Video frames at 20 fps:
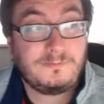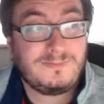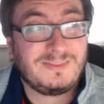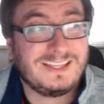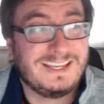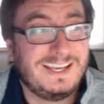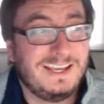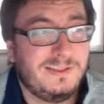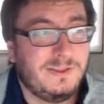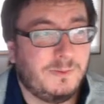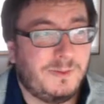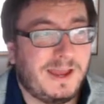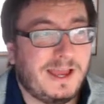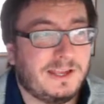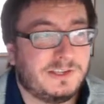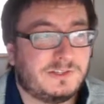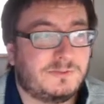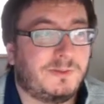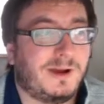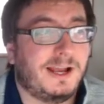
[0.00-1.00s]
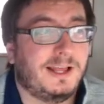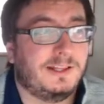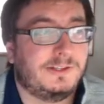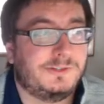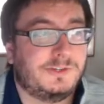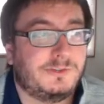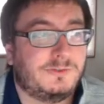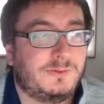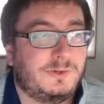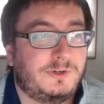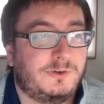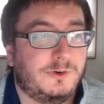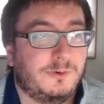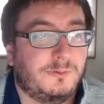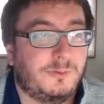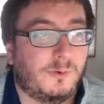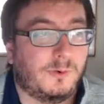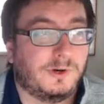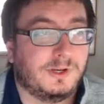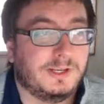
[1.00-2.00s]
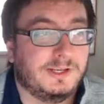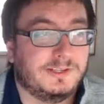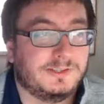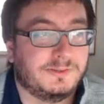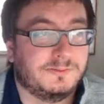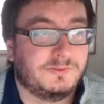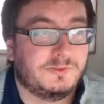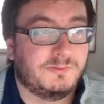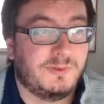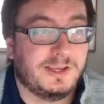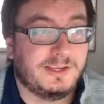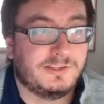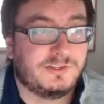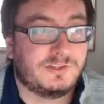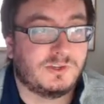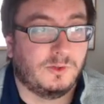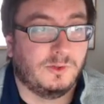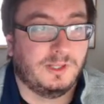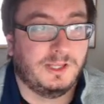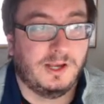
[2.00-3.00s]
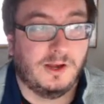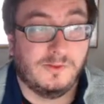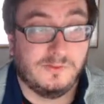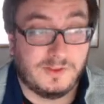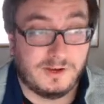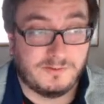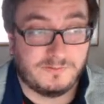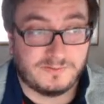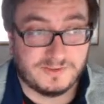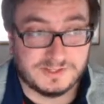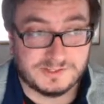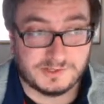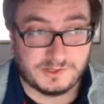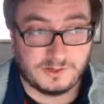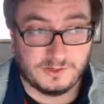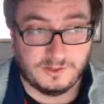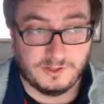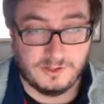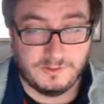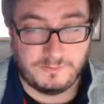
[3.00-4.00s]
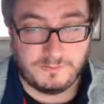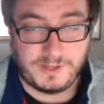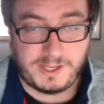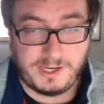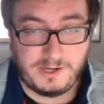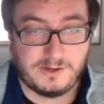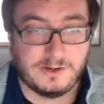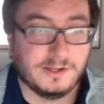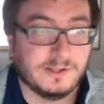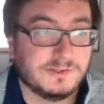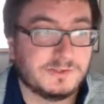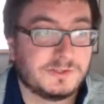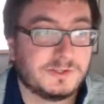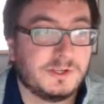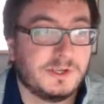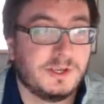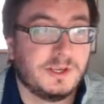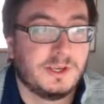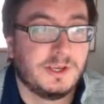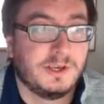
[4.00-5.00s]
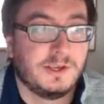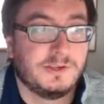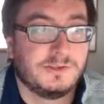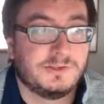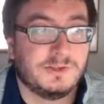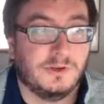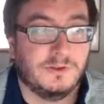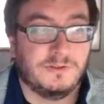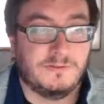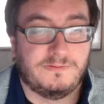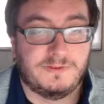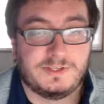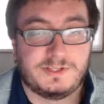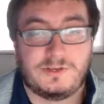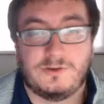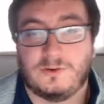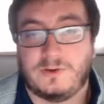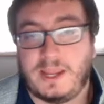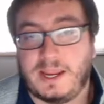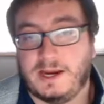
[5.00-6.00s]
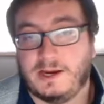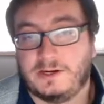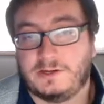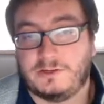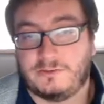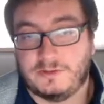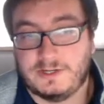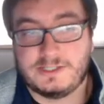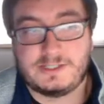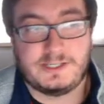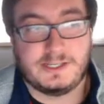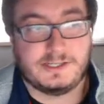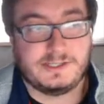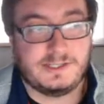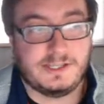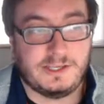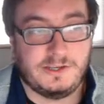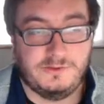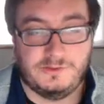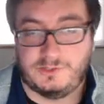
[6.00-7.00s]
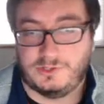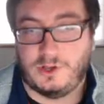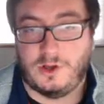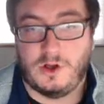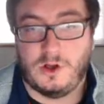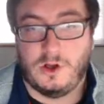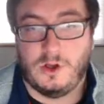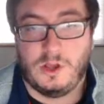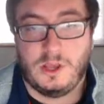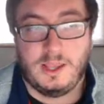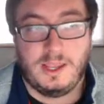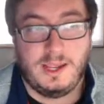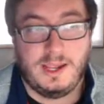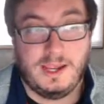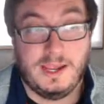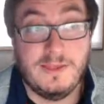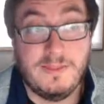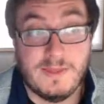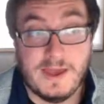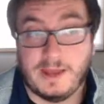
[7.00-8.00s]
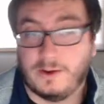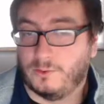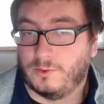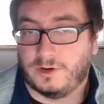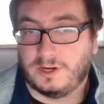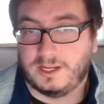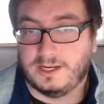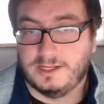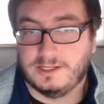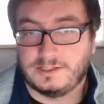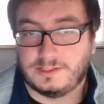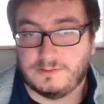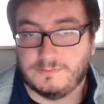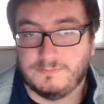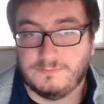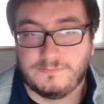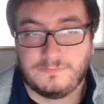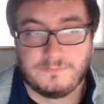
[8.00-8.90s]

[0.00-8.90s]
In the past, biologists would group organisms based solely on their physical appearance, so the physical characteristics that you saw in that organism.